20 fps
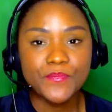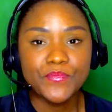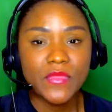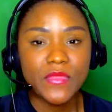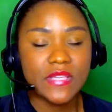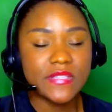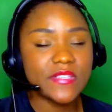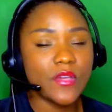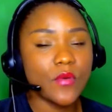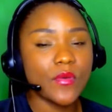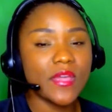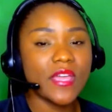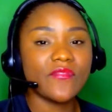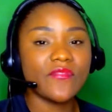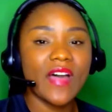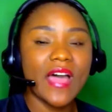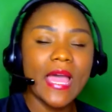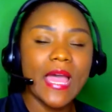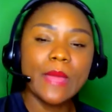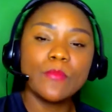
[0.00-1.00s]
So if
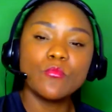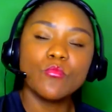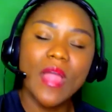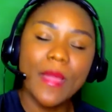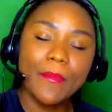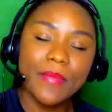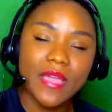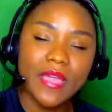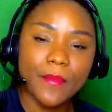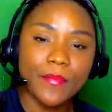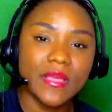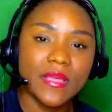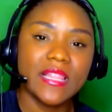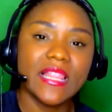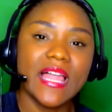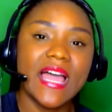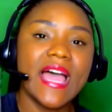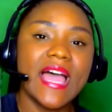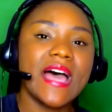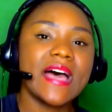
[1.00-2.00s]
I'm wrapping up a
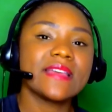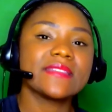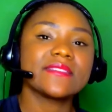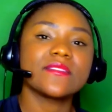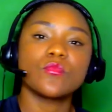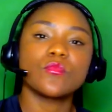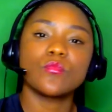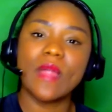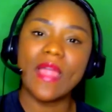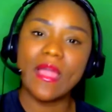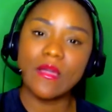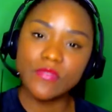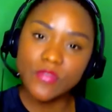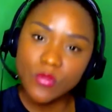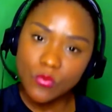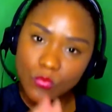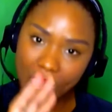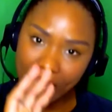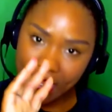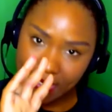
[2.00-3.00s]
class around the
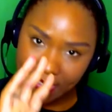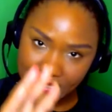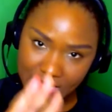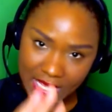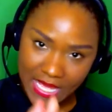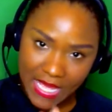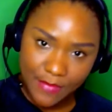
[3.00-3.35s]
right time,